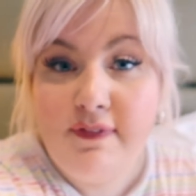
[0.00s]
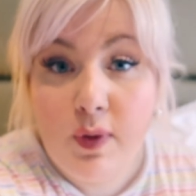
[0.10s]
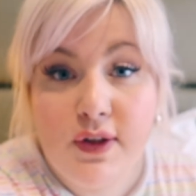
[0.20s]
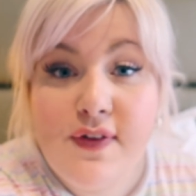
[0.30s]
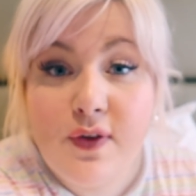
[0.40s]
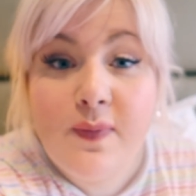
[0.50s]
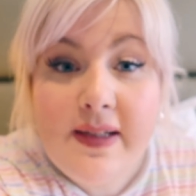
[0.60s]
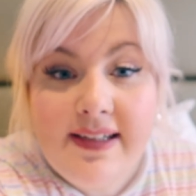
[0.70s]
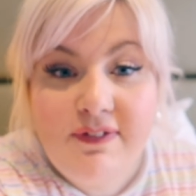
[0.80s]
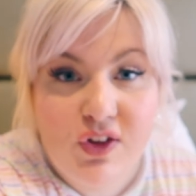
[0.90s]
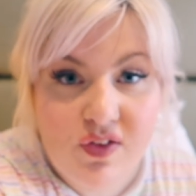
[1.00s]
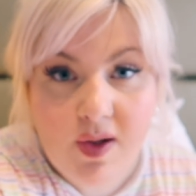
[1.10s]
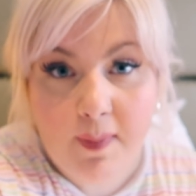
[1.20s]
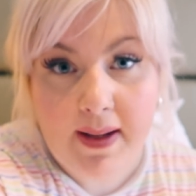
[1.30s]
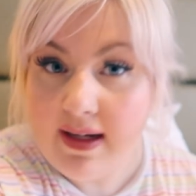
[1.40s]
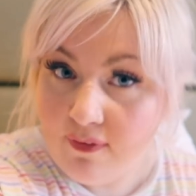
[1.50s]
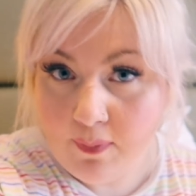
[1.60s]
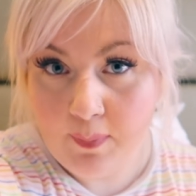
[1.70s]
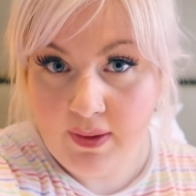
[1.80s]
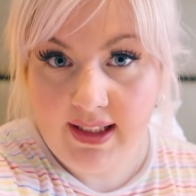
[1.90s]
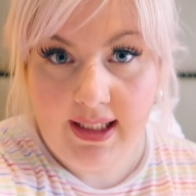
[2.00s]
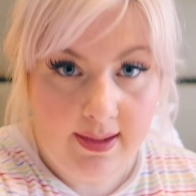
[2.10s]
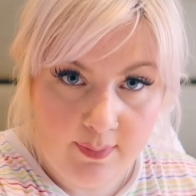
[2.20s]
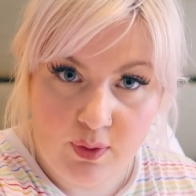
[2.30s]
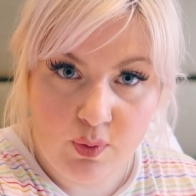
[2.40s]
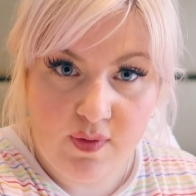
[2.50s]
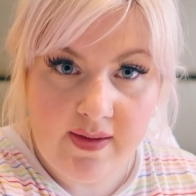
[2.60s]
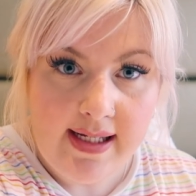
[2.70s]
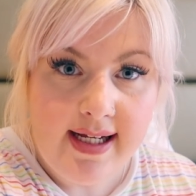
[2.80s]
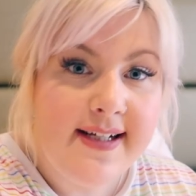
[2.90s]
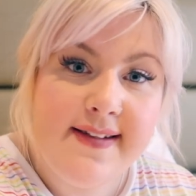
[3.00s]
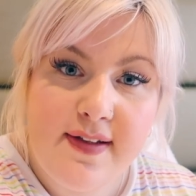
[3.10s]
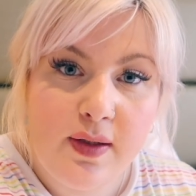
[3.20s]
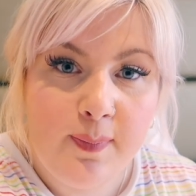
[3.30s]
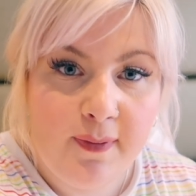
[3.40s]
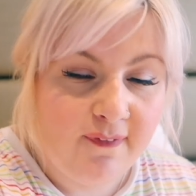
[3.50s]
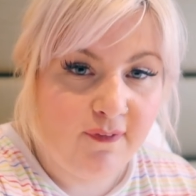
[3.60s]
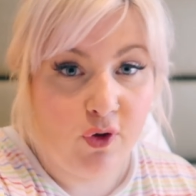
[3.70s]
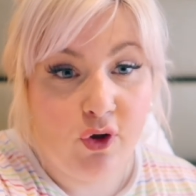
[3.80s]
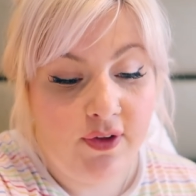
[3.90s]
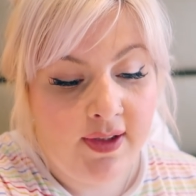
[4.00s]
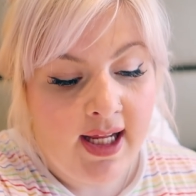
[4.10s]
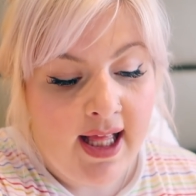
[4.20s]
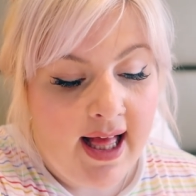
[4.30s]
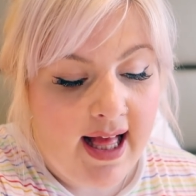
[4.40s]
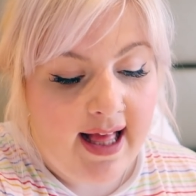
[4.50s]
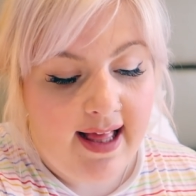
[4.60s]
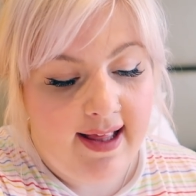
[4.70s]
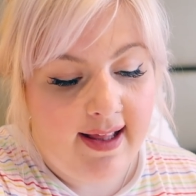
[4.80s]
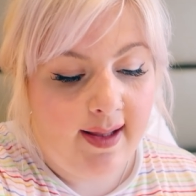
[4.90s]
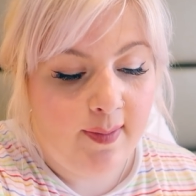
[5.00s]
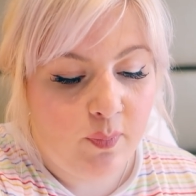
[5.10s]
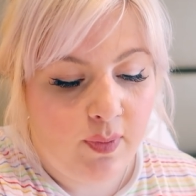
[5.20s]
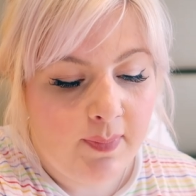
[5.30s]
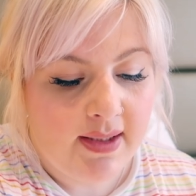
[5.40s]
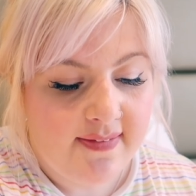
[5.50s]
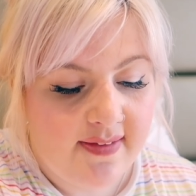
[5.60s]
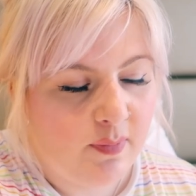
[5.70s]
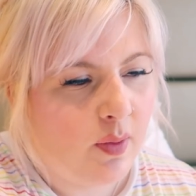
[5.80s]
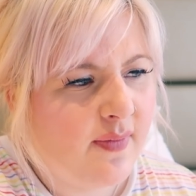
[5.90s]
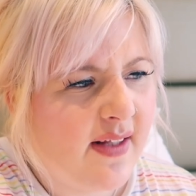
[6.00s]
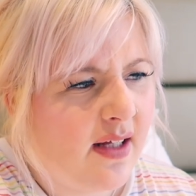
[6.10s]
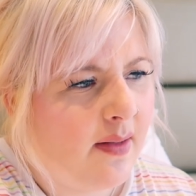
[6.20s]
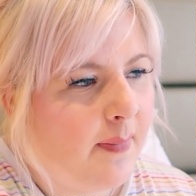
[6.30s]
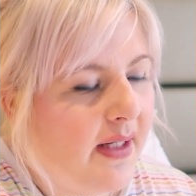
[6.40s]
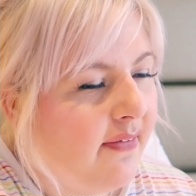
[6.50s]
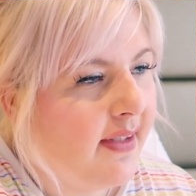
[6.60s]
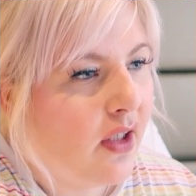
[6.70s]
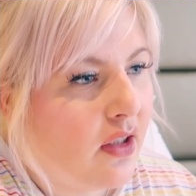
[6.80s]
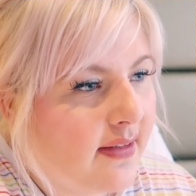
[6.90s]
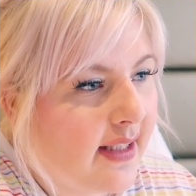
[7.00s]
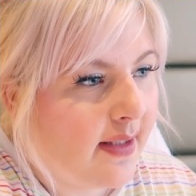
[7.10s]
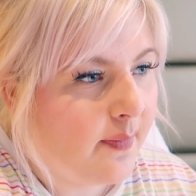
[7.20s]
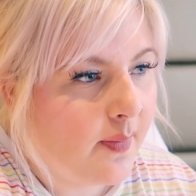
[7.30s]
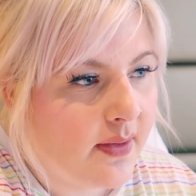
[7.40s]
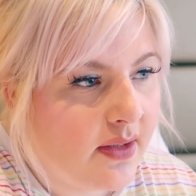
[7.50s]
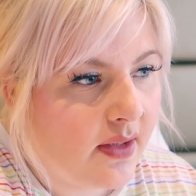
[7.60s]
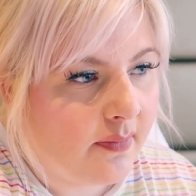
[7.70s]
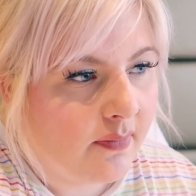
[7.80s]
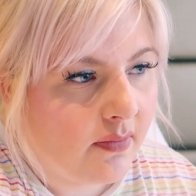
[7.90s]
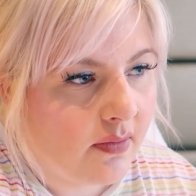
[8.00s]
everyone, so we've just got back from Brick Lane, which was super fun. We went to, what was that bakery called again that we went to?